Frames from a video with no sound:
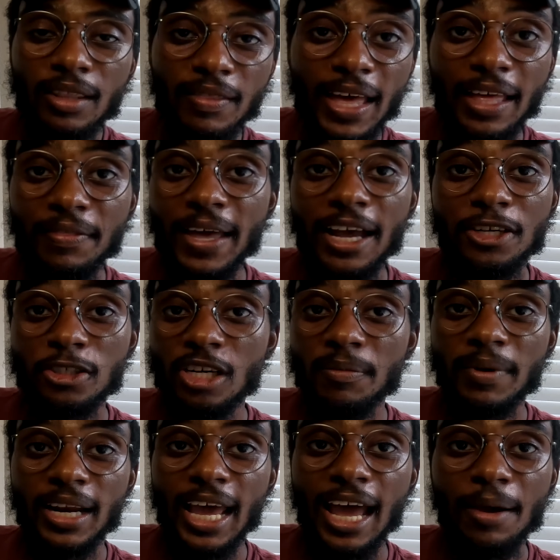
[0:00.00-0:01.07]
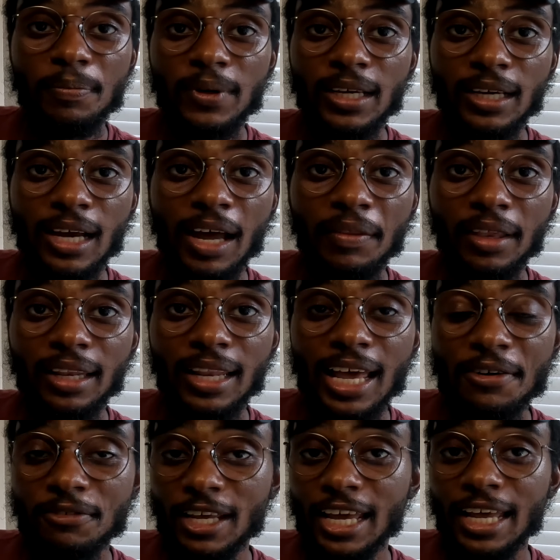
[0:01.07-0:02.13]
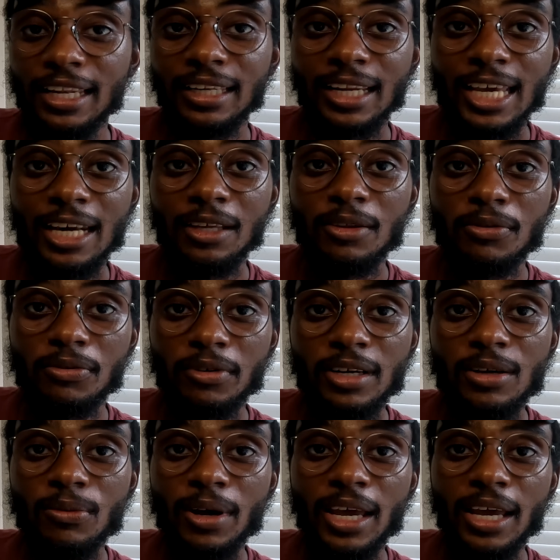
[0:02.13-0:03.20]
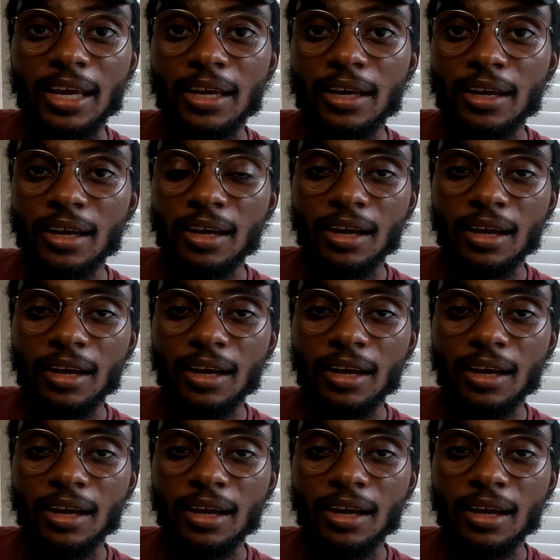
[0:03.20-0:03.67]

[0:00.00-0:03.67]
that that should have been happening on the left hand lane in the freeway